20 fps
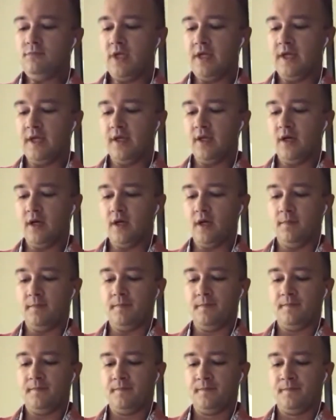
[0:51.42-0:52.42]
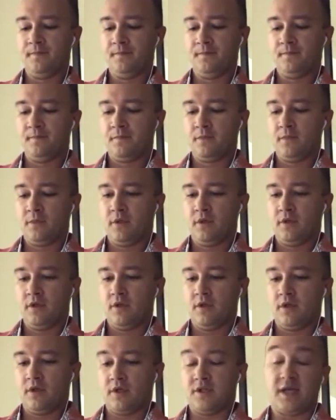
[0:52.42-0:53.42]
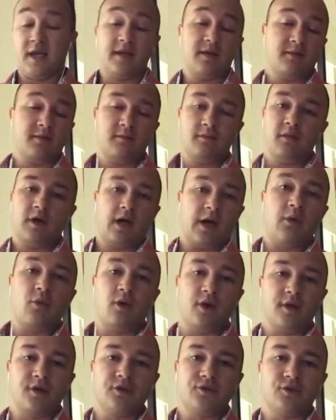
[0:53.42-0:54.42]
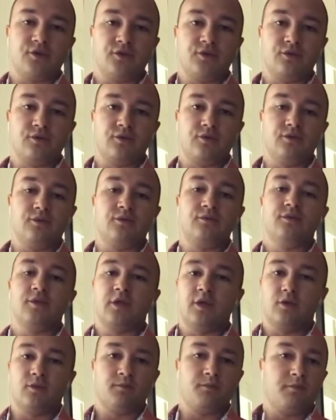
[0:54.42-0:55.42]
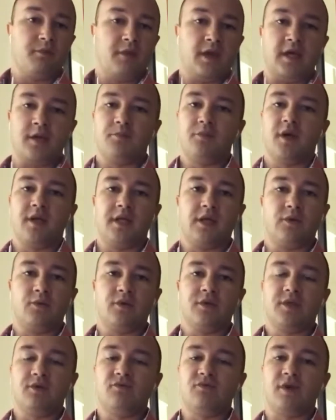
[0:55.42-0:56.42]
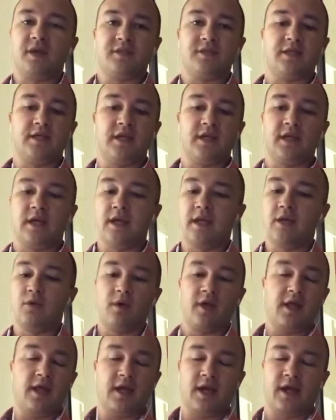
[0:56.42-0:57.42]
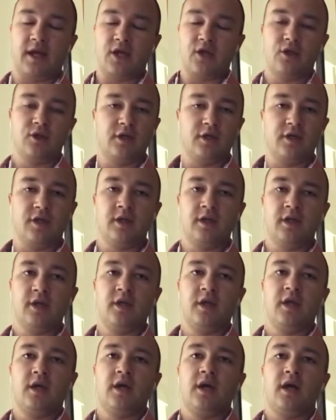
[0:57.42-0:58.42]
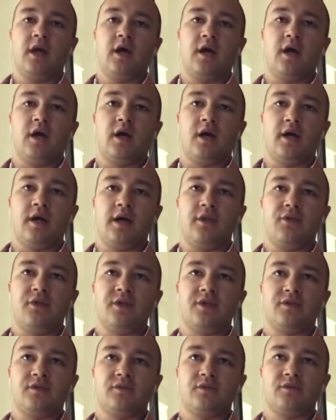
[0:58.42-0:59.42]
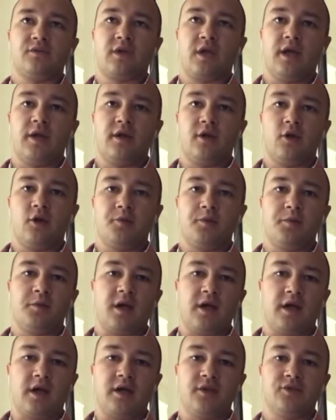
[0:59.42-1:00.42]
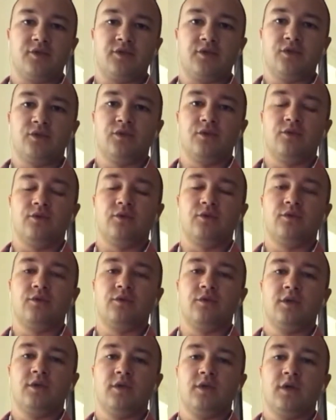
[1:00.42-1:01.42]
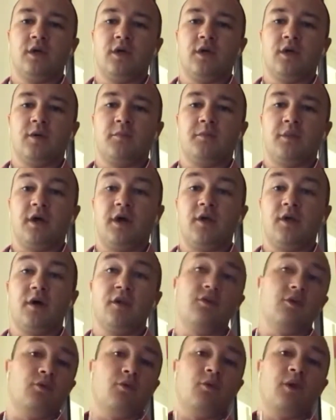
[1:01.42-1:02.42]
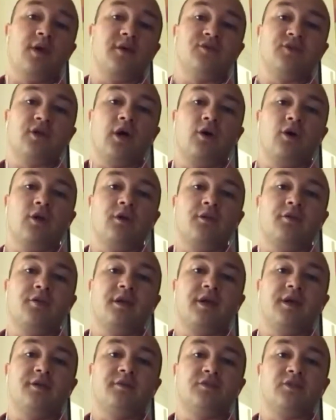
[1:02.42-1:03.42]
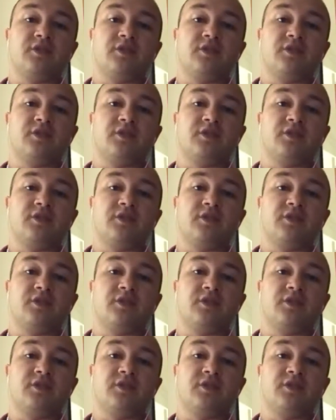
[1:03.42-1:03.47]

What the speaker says: And because I wanted to, make money with investing any way that I could. And this kind of opened my eyes to another way to go other than